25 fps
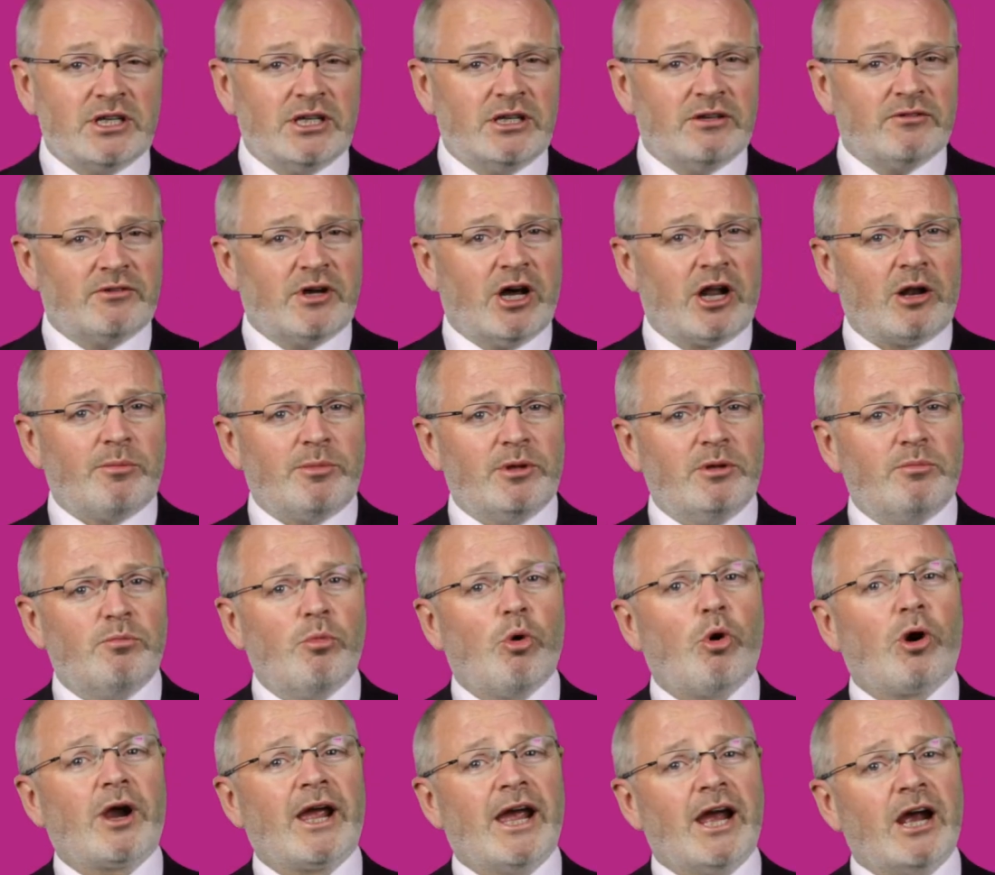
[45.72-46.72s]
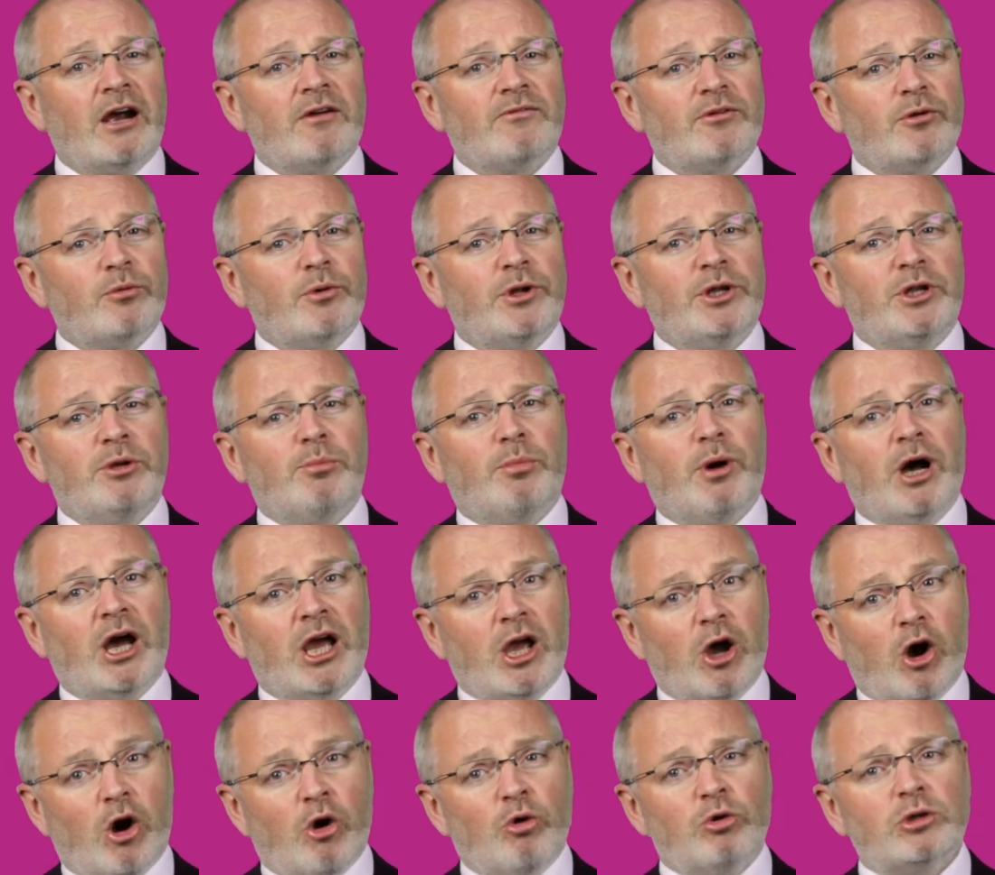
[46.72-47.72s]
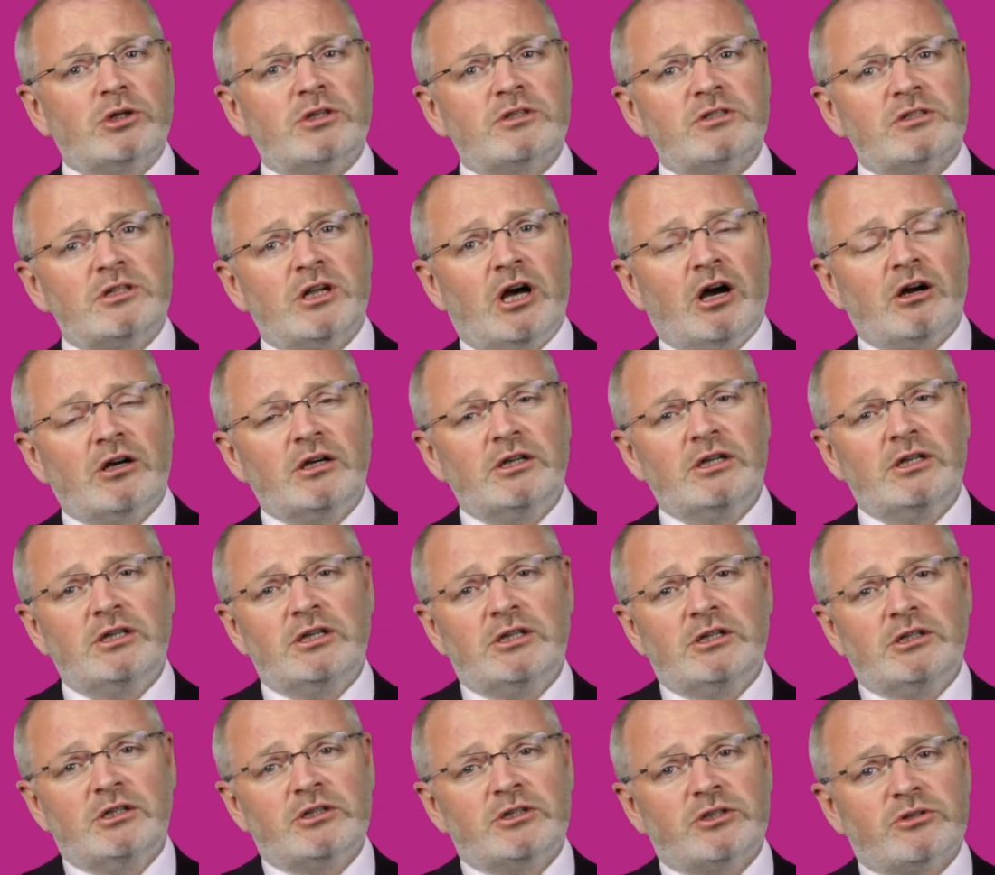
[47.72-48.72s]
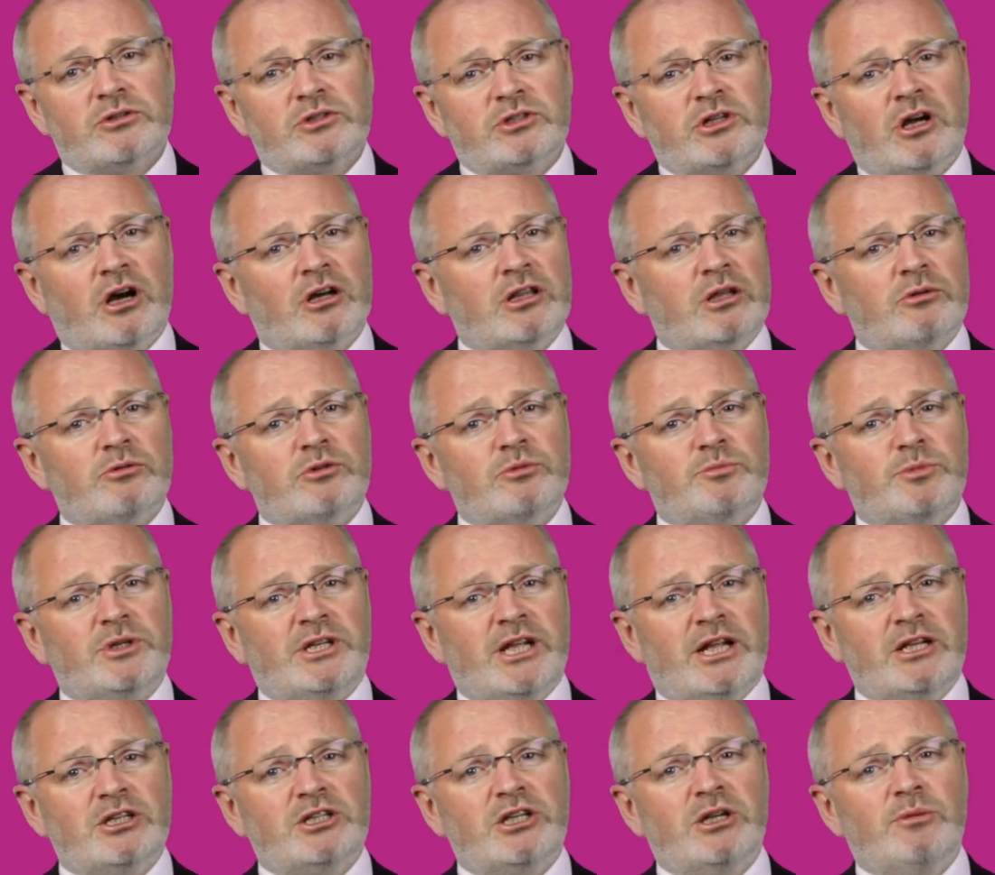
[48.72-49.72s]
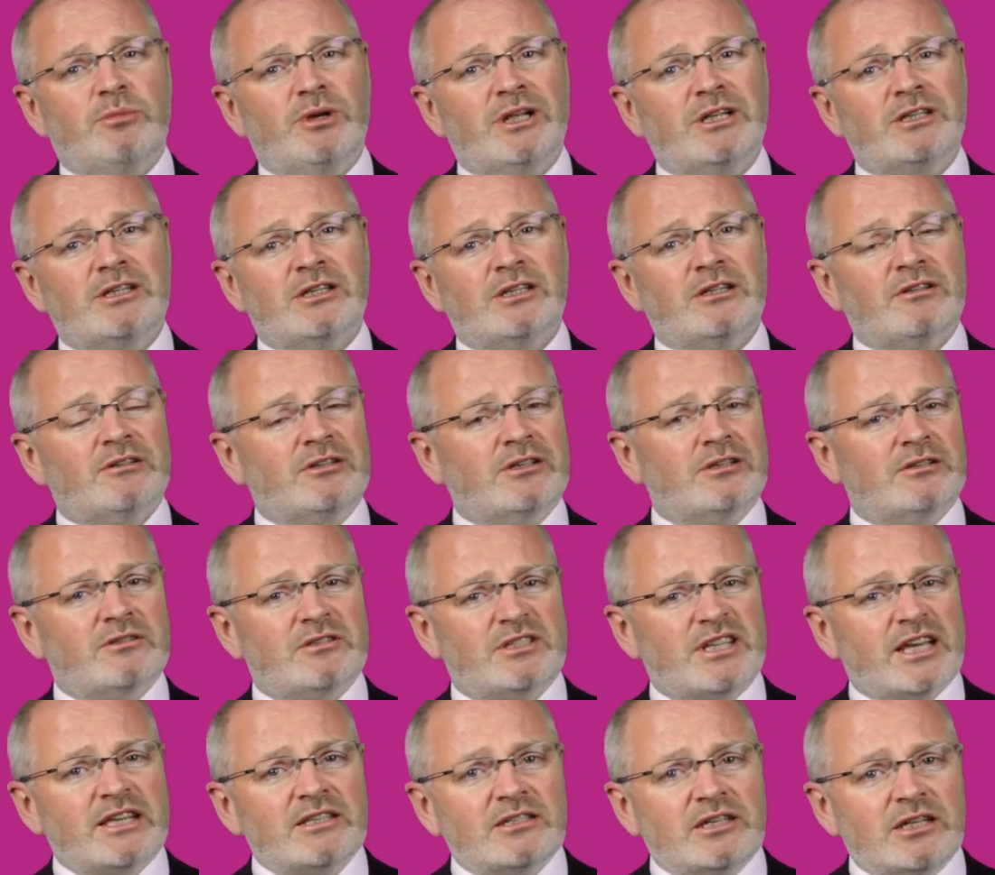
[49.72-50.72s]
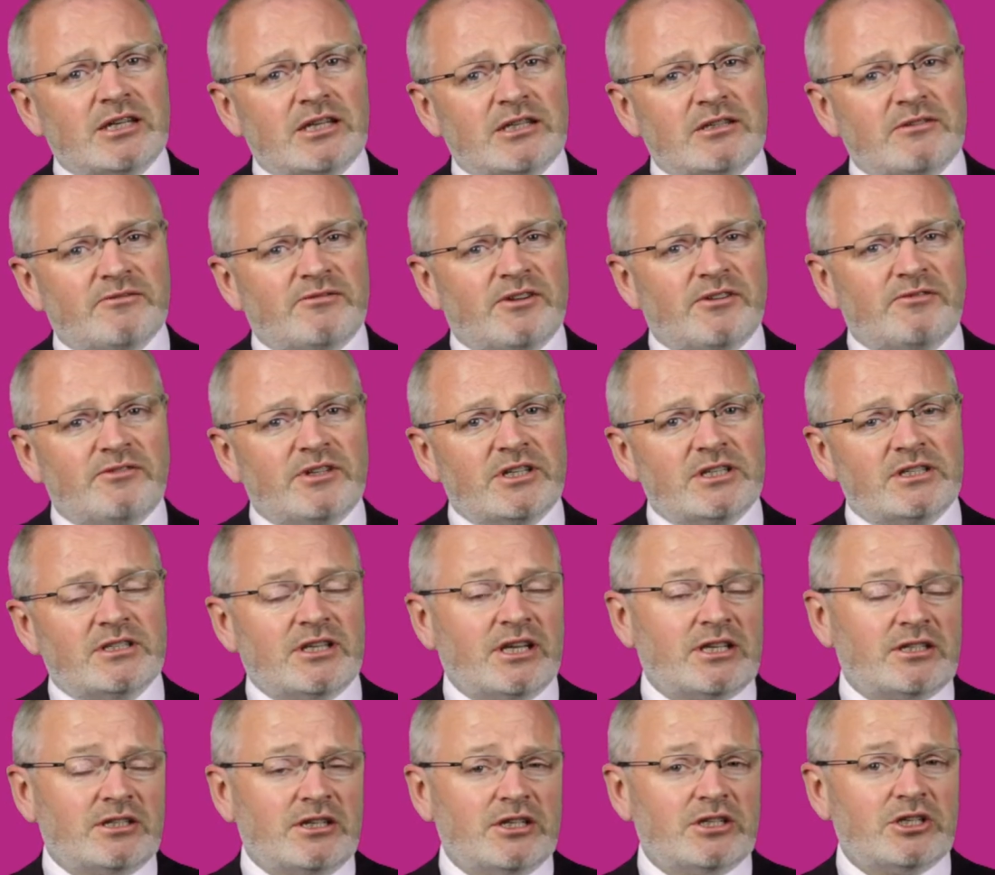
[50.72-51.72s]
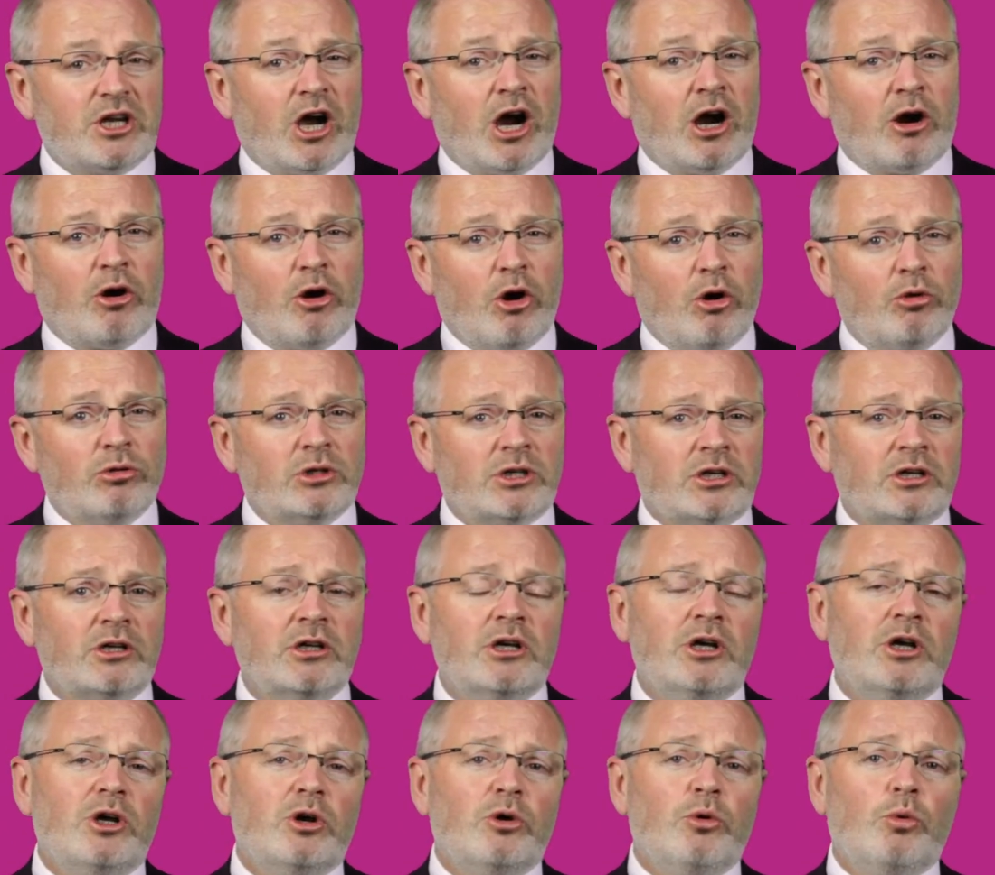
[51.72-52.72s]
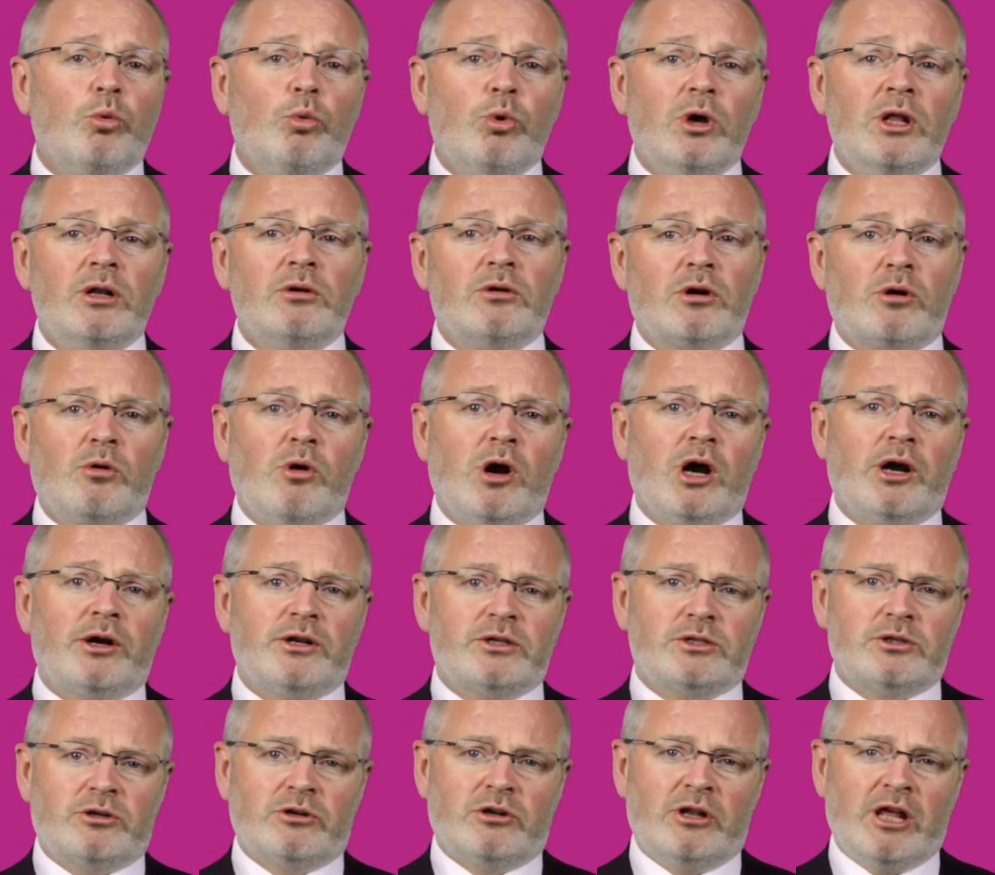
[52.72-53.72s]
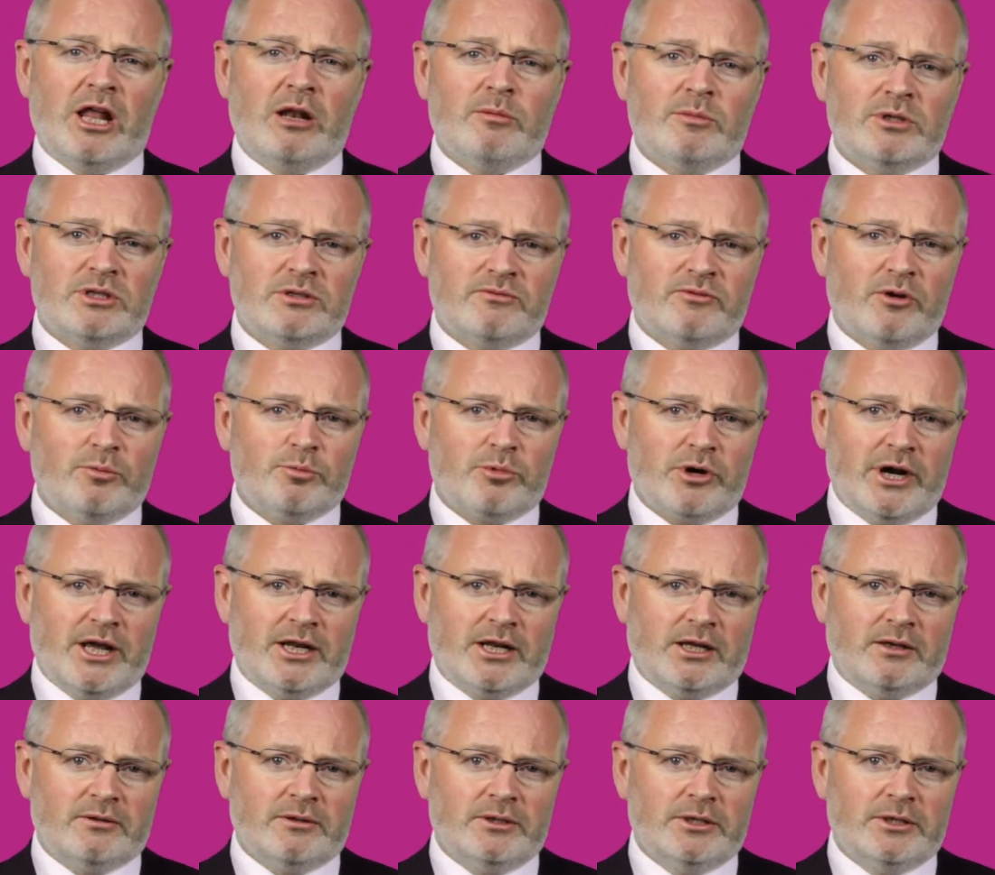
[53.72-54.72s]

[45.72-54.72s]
you've got to be more careful when you buy older stock, so stock that was potentially built in the 60s, 50s, 60s or older will require a certain element of upgrading.